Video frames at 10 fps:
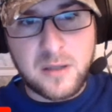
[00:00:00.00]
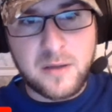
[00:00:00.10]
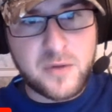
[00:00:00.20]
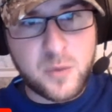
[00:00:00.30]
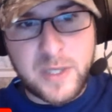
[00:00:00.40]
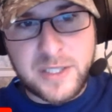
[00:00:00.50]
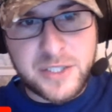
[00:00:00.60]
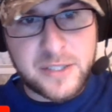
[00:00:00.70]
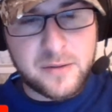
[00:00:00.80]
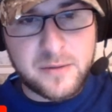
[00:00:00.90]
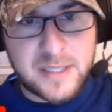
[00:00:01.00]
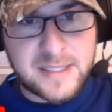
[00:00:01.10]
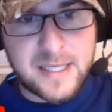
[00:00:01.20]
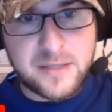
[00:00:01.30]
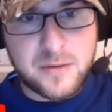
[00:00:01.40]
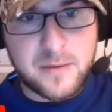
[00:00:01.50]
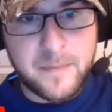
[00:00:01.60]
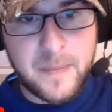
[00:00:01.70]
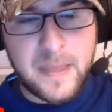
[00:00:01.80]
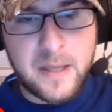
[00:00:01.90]
over the windshield, etc.
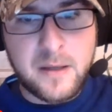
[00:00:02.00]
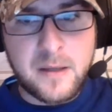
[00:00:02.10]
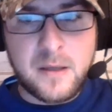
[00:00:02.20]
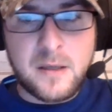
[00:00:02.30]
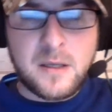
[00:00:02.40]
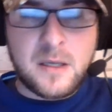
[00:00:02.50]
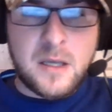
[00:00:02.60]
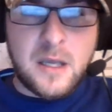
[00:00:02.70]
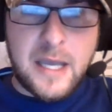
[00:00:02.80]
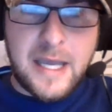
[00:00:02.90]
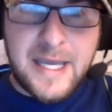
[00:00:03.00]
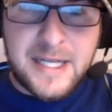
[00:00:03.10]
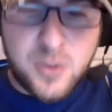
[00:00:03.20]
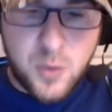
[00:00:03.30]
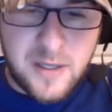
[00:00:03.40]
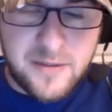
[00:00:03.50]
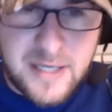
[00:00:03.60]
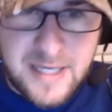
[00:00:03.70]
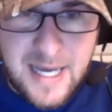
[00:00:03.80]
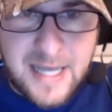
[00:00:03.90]
Each one of the
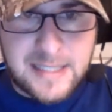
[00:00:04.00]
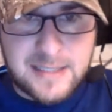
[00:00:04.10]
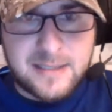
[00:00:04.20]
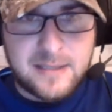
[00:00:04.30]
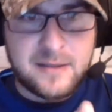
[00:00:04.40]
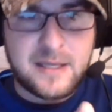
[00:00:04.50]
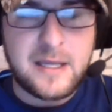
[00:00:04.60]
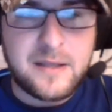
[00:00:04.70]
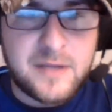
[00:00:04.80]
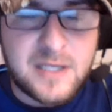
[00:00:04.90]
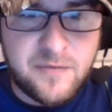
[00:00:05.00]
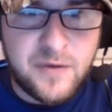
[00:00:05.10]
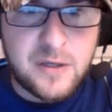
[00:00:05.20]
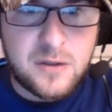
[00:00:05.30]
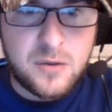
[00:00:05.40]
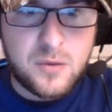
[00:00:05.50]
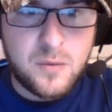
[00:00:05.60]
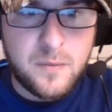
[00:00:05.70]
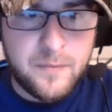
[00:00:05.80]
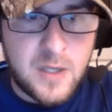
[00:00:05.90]
nights that this vehicle
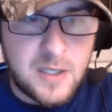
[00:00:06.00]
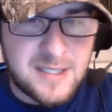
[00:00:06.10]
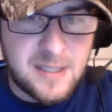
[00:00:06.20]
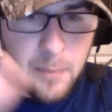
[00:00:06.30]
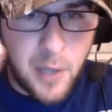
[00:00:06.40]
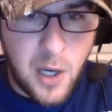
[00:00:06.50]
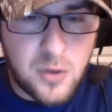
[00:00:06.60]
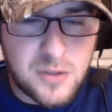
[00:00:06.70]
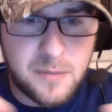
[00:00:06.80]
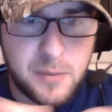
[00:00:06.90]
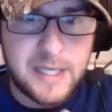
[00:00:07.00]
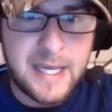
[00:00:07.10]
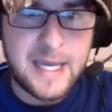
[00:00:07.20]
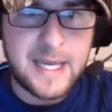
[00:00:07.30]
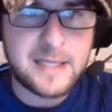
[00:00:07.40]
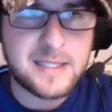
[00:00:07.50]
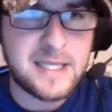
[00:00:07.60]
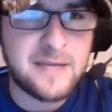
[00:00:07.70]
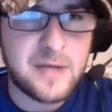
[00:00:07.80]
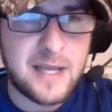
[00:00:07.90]
supposedly had
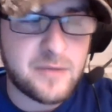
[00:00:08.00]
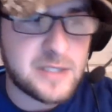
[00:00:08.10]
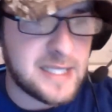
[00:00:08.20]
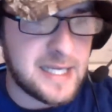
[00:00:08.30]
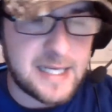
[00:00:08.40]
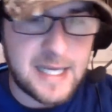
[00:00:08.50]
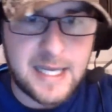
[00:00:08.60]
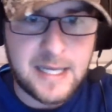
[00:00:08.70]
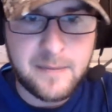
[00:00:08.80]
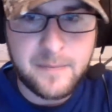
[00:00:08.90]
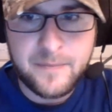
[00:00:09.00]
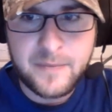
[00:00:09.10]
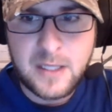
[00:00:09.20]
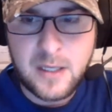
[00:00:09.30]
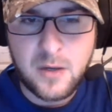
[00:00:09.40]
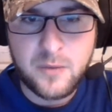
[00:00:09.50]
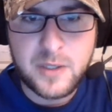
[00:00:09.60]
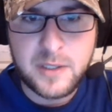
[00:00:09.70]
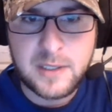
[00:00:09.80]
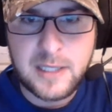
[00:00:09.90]
Steven Avery's DNA on the
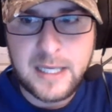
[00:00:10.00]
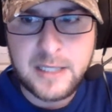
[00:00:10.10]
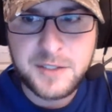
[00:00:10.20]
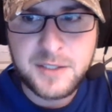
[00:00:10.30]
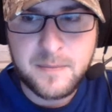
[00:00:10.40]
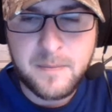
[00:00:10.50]
hood latch,